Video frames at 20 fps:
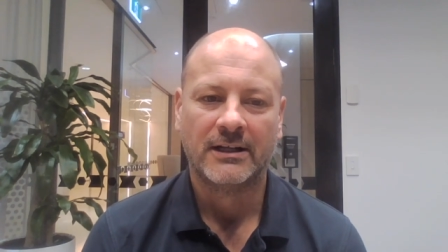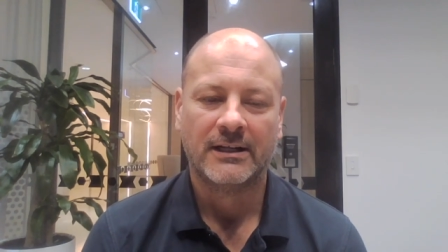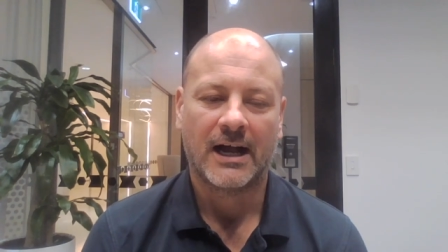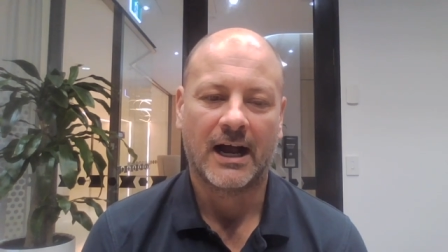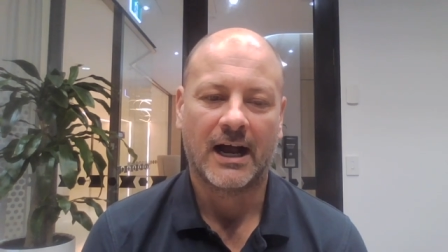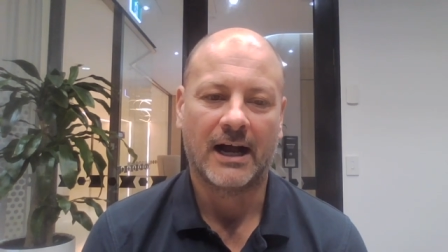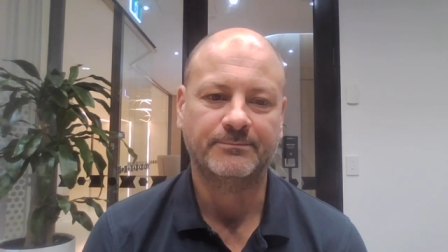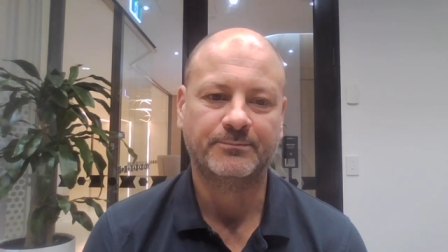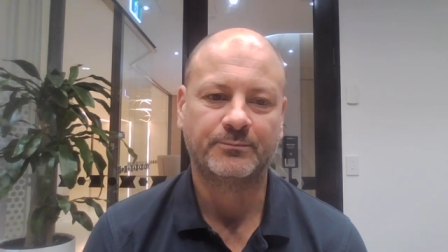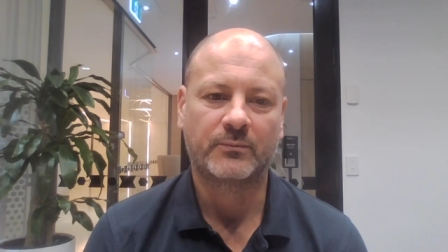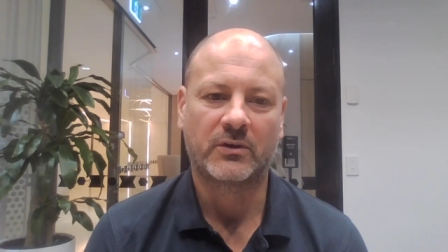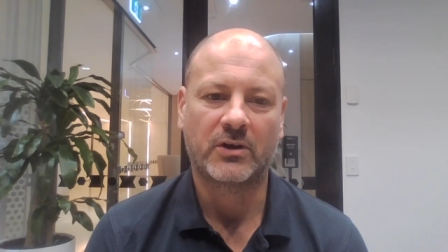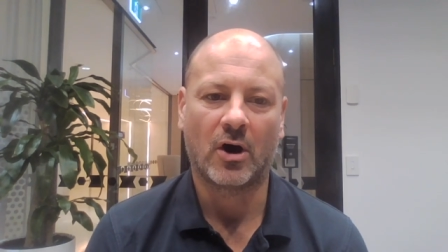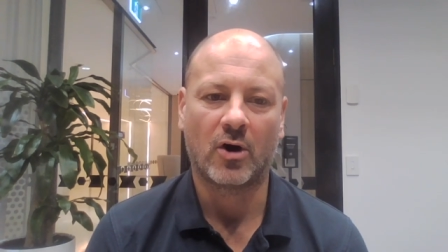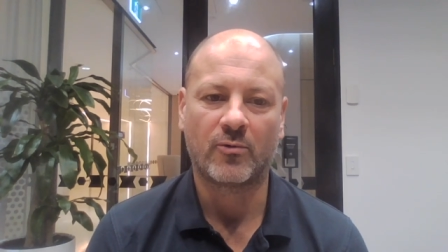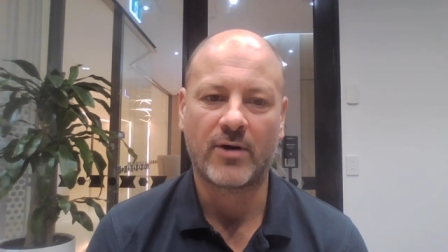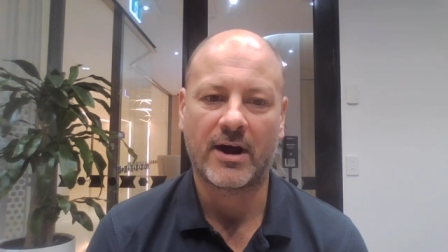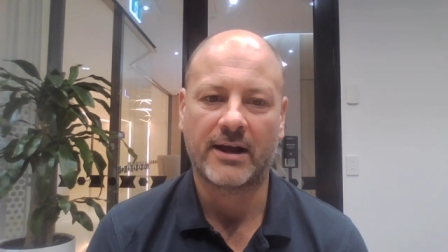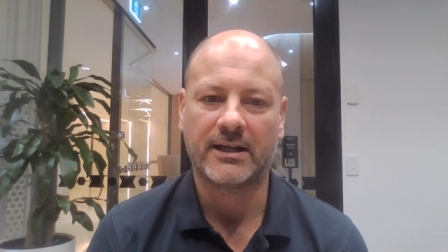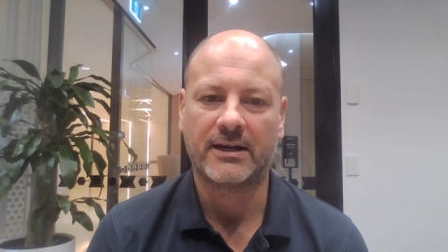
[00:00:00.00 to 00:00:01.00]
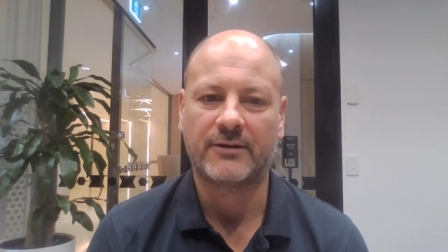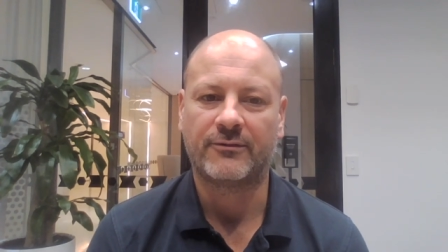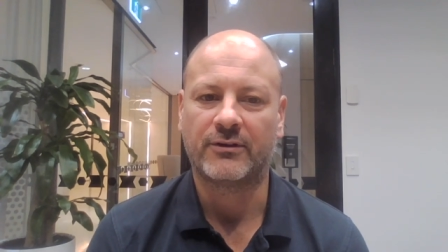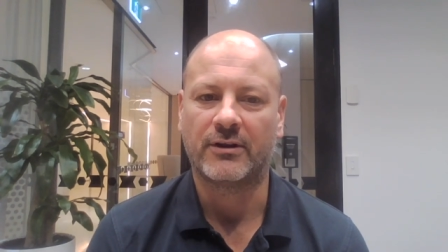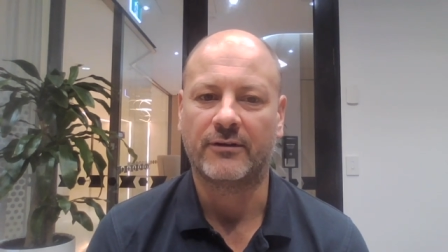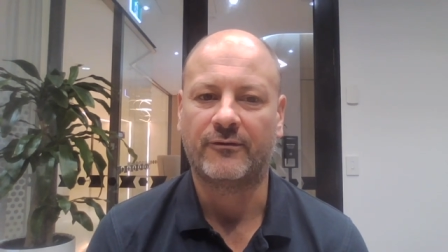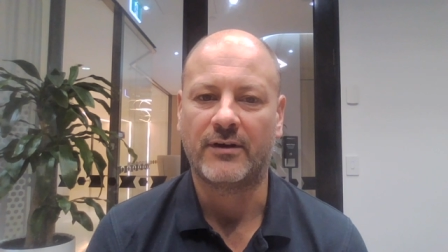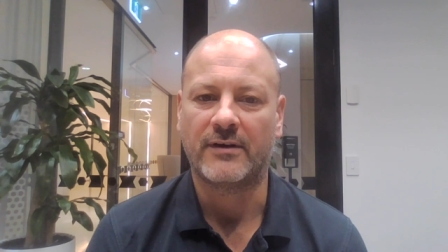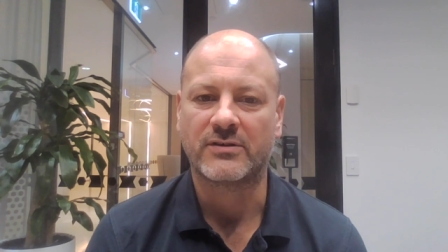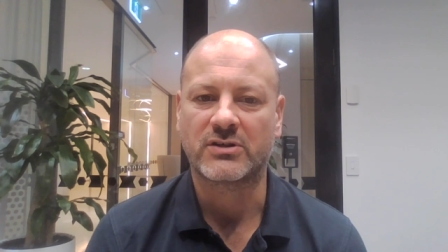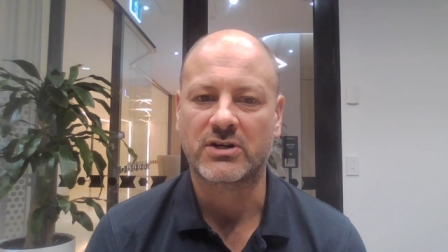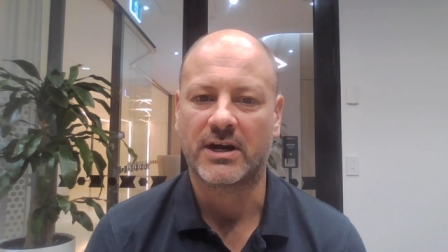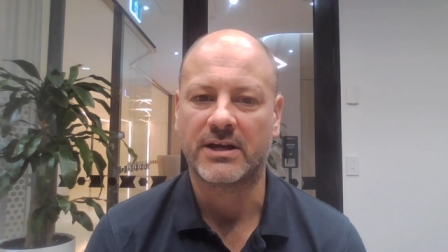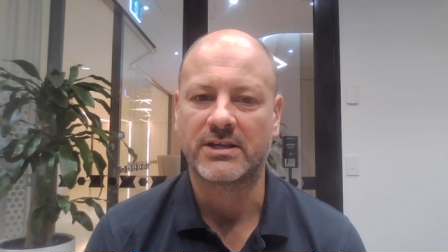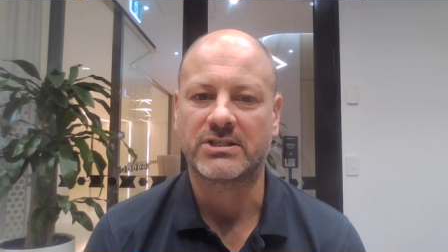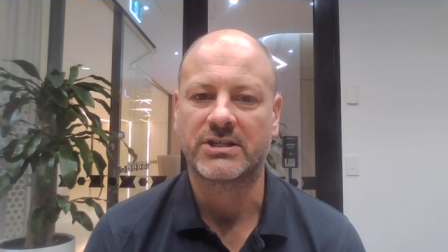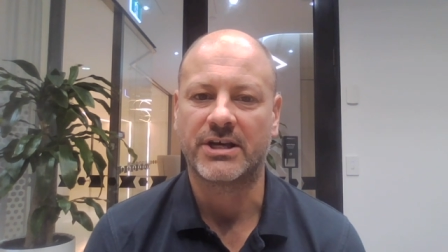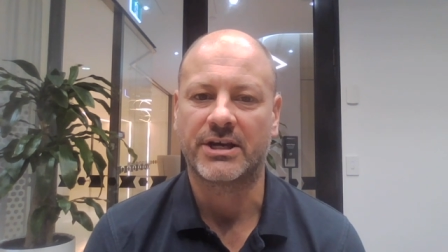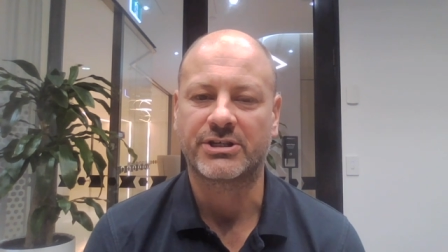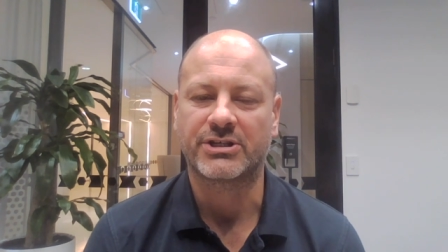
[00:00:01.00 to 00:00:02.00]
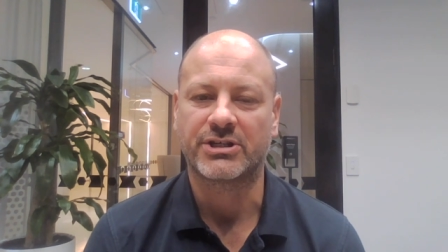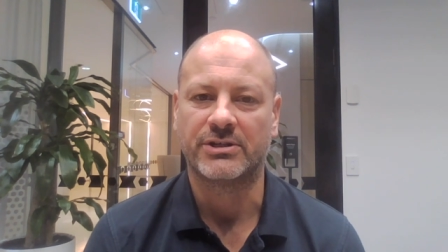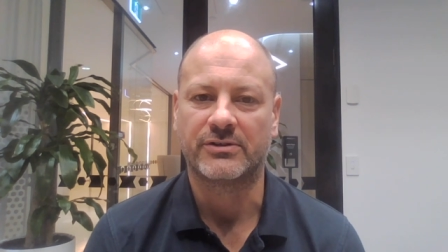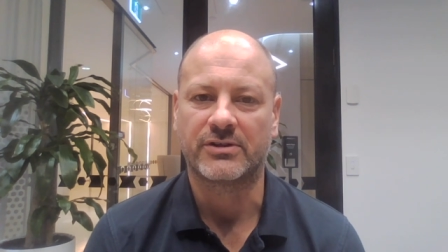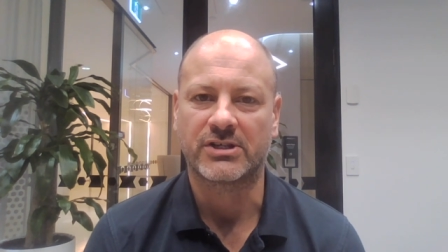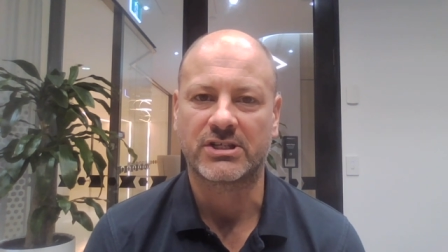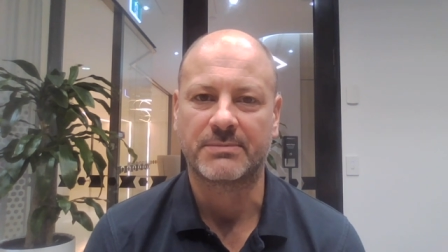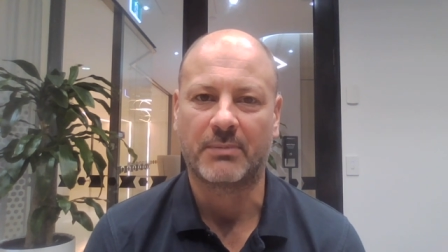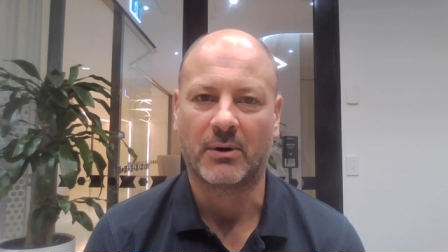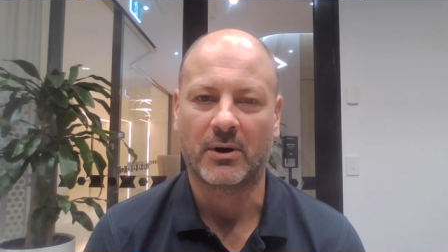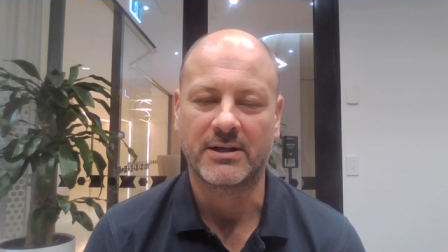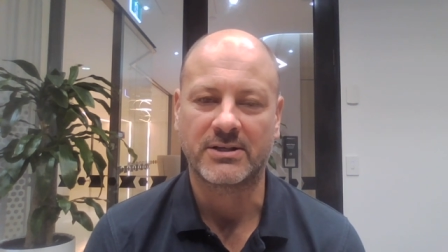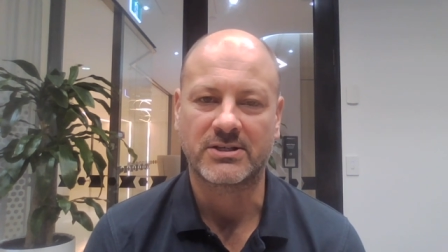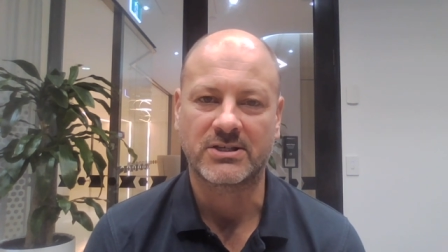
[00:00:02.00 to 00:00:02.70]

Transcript: Um, gold rallied for the fifth straight session despite